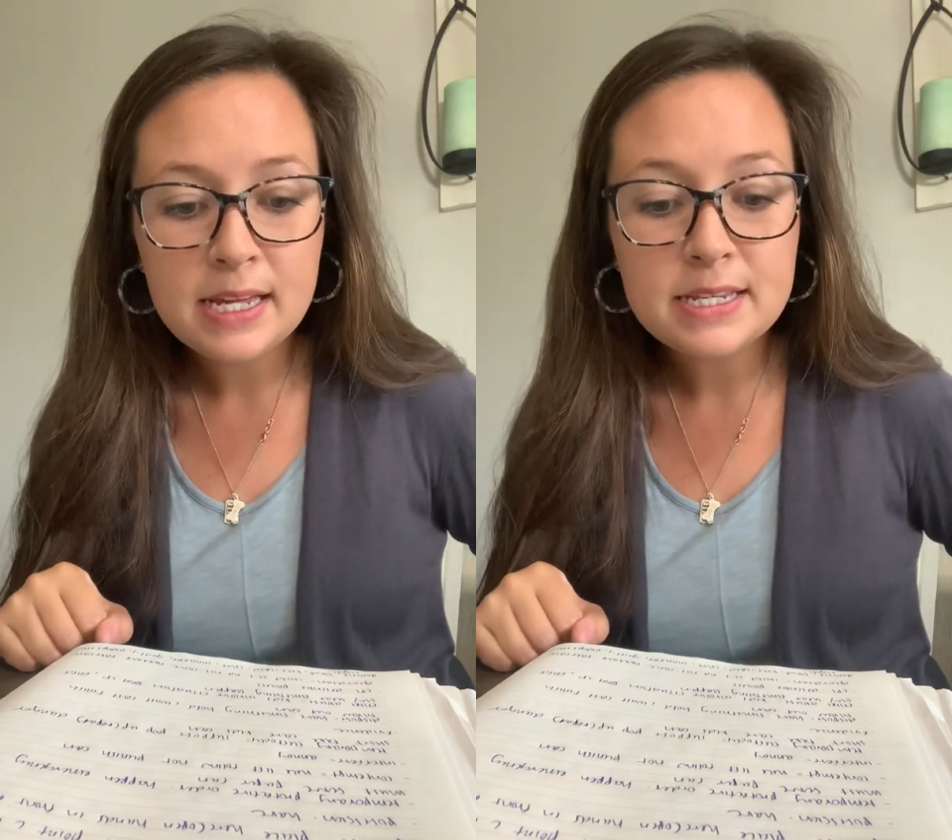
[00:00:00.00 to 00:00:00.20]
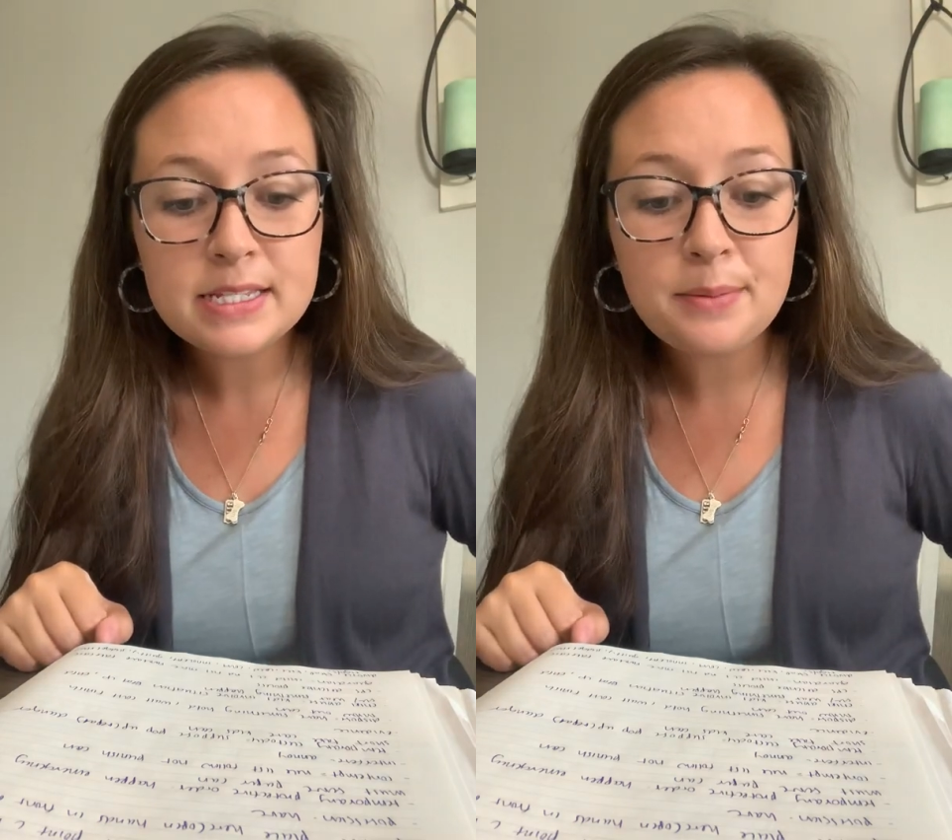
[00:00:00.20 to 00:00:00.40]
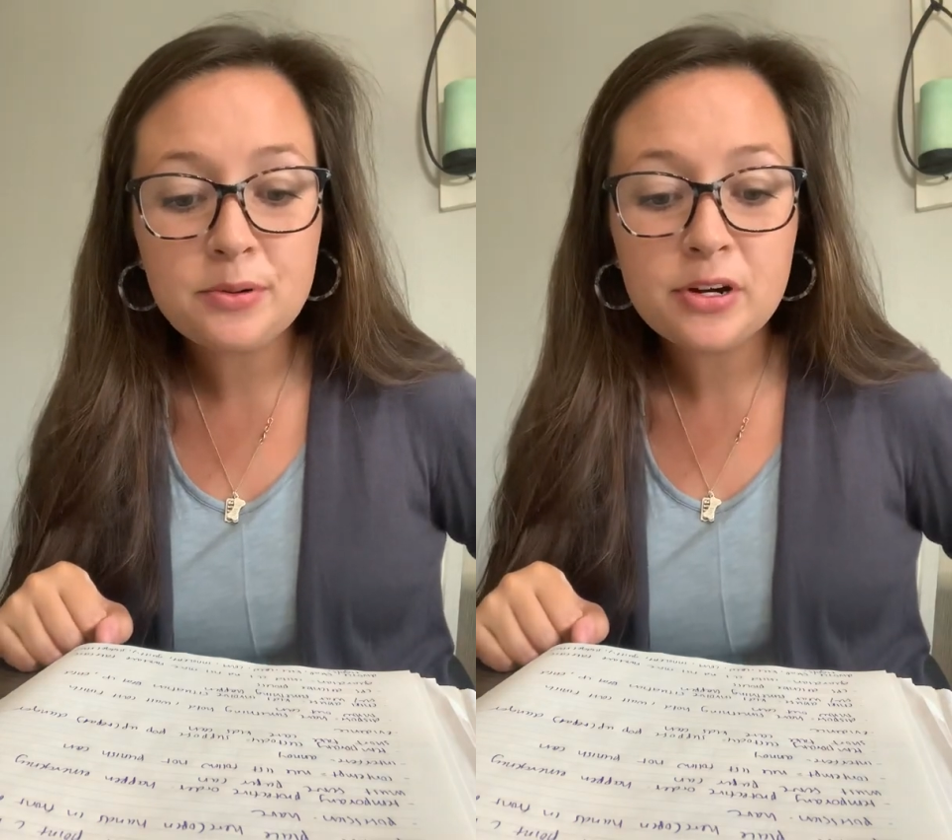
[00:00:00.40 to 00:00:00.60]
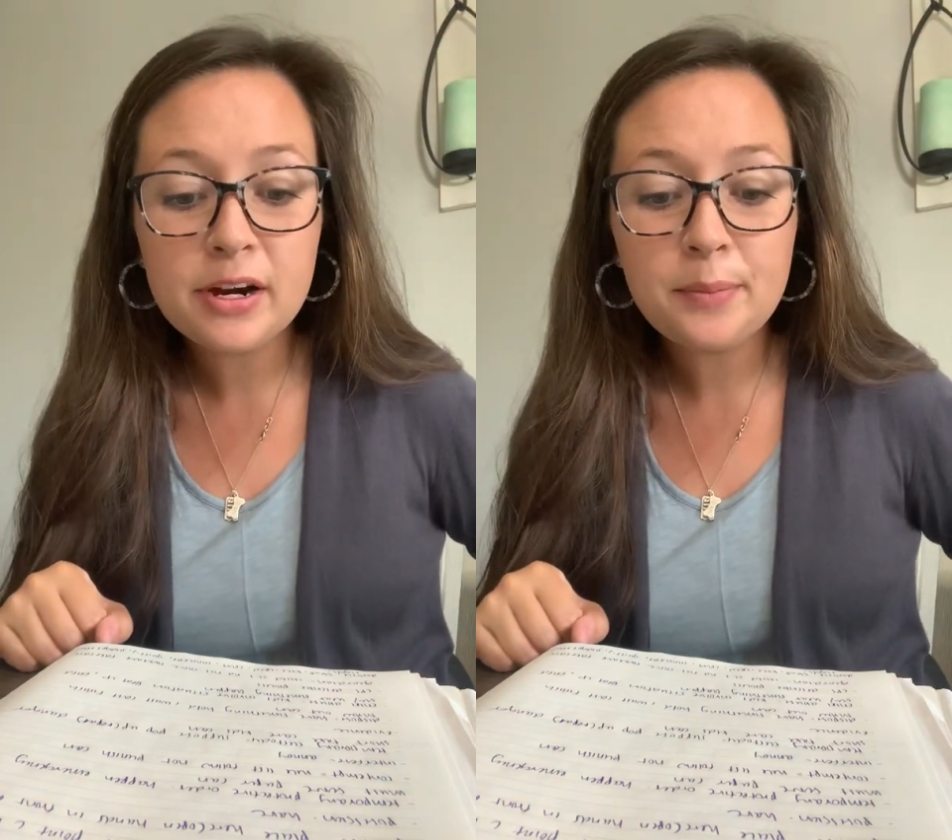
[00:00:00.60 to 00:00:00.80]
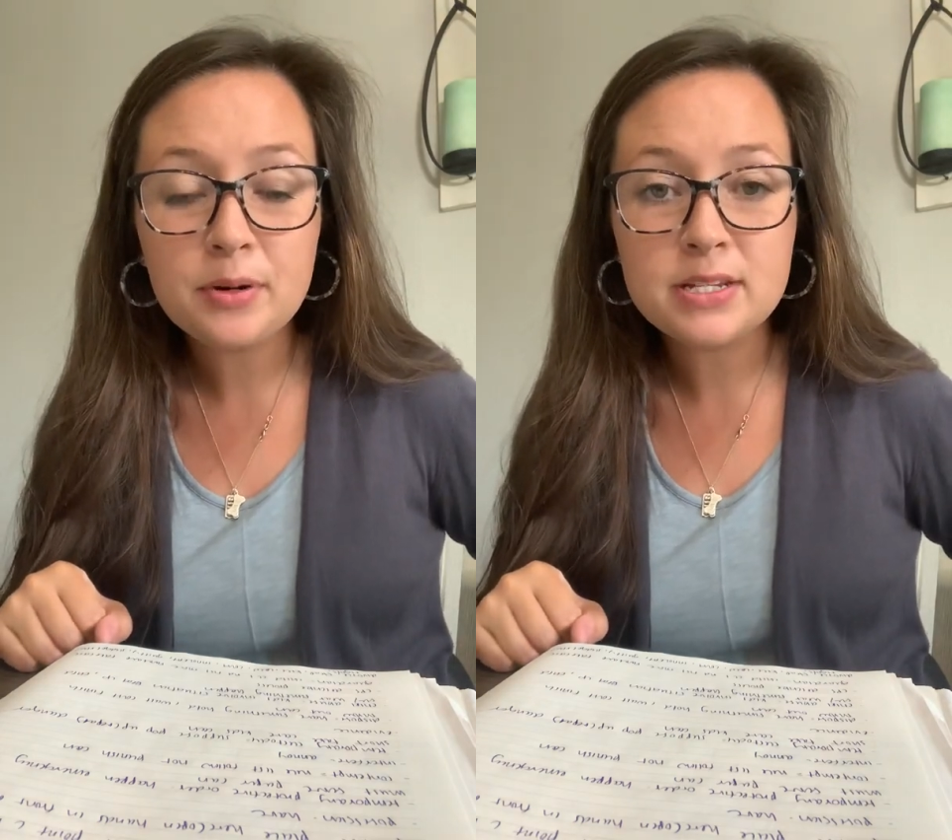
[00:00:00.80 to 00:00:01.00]
Temporary
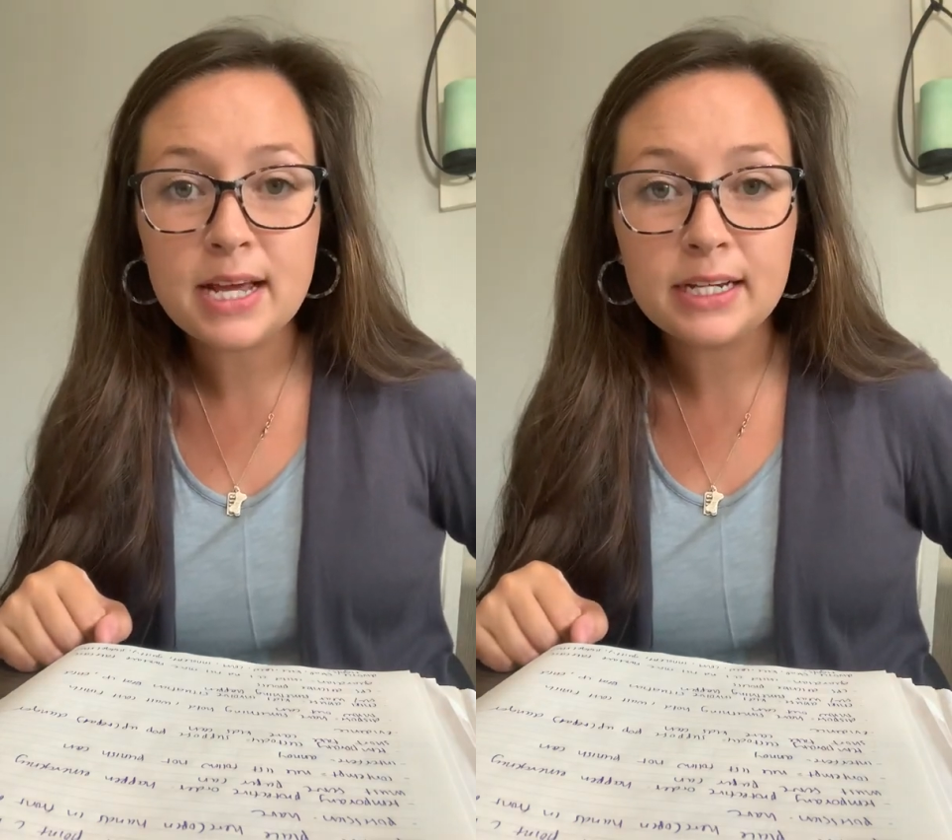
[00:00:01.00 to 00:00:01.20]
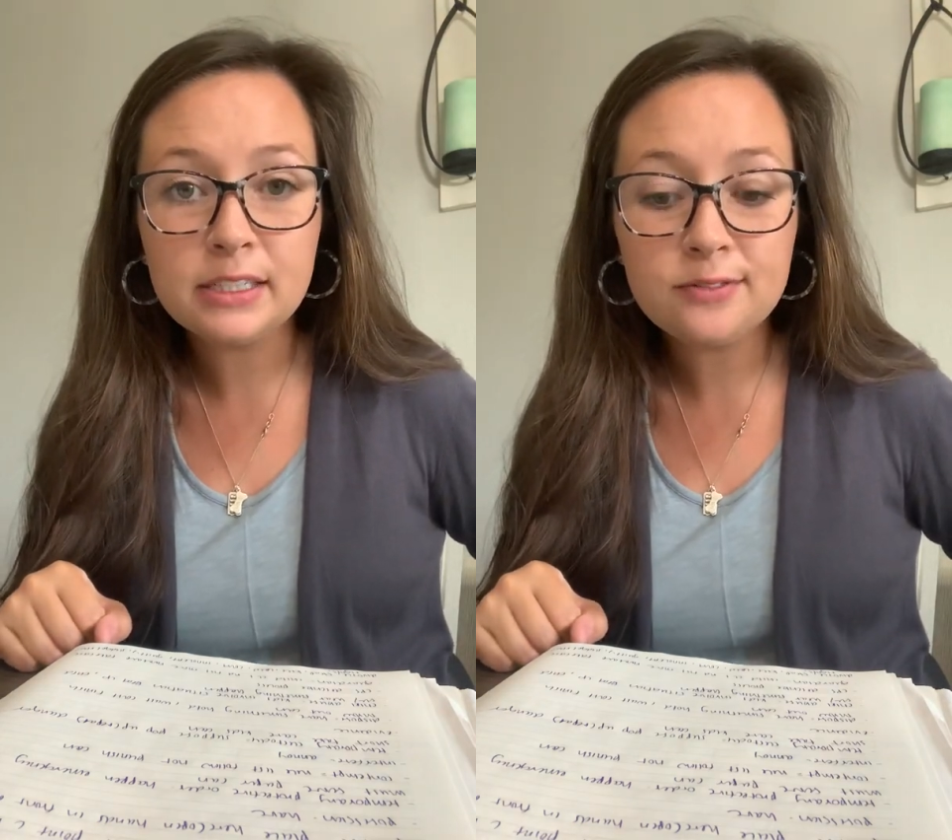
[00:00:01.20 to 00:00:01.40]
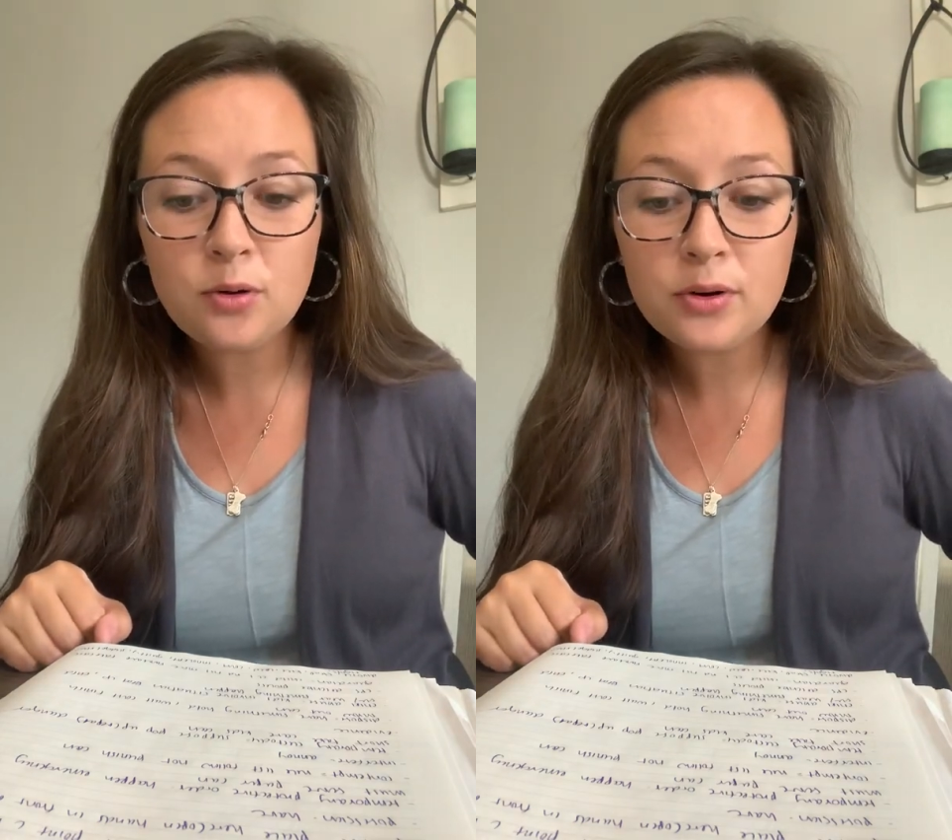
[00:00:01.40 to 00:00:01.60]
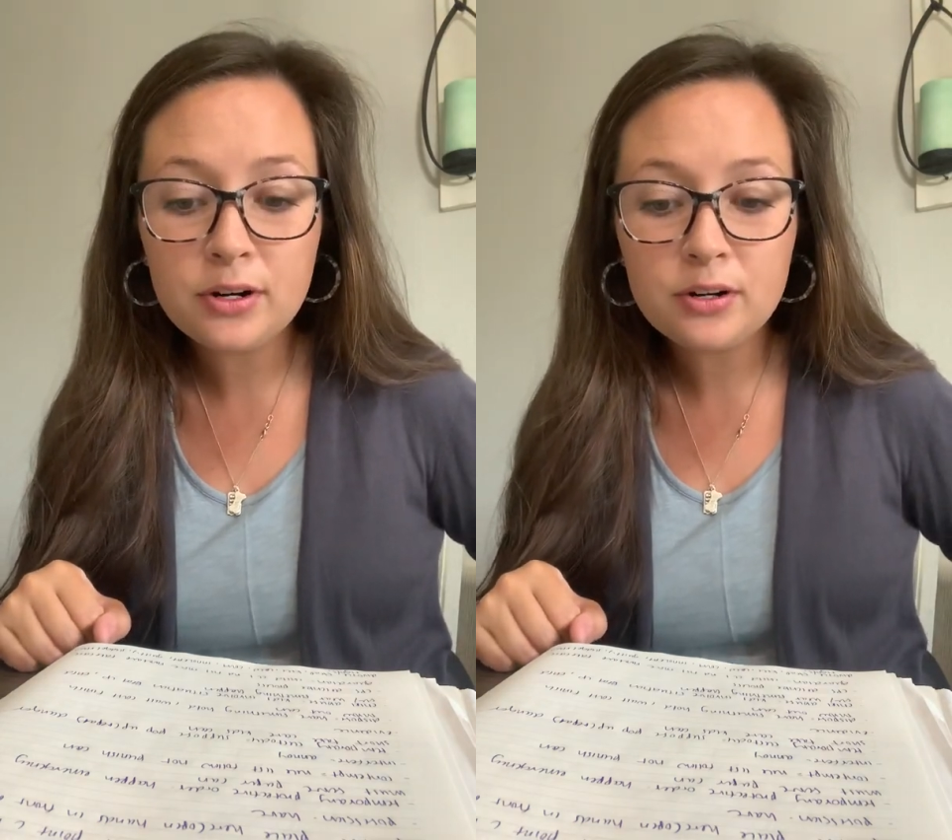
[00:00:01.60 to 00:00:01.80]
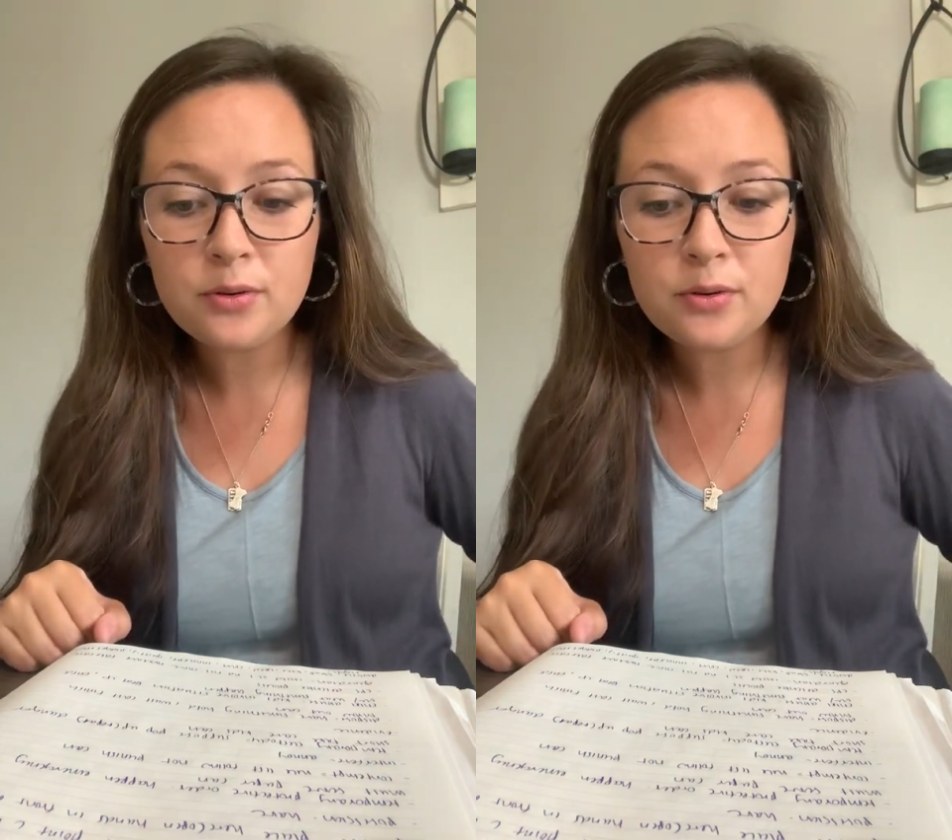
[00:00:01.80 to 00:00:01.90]
protective order,